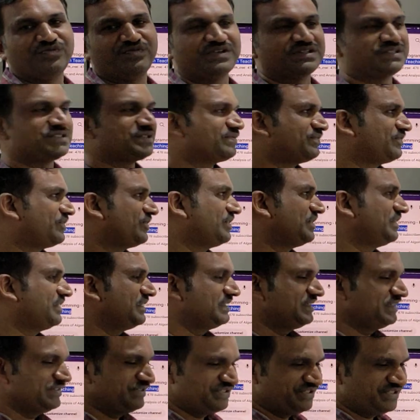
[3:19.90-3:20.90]
First of
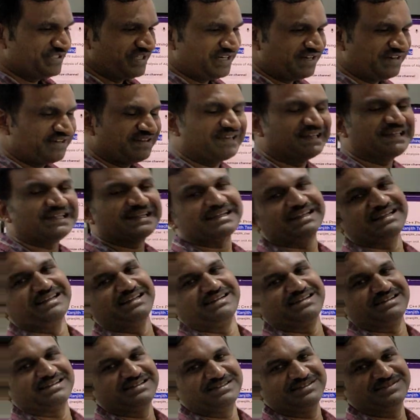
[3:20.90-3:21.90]
all, generate a
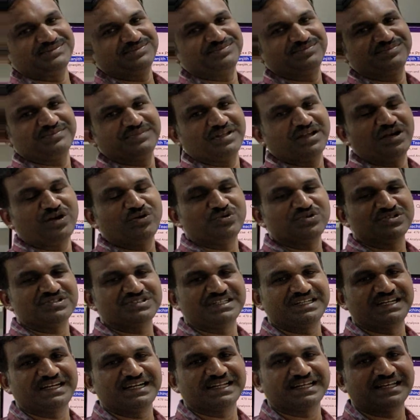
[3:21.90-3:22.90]
color. How to
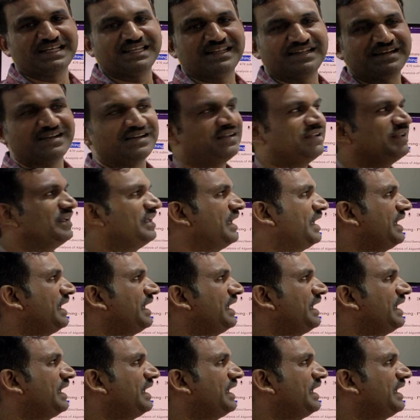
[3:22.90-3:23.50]
generate a color?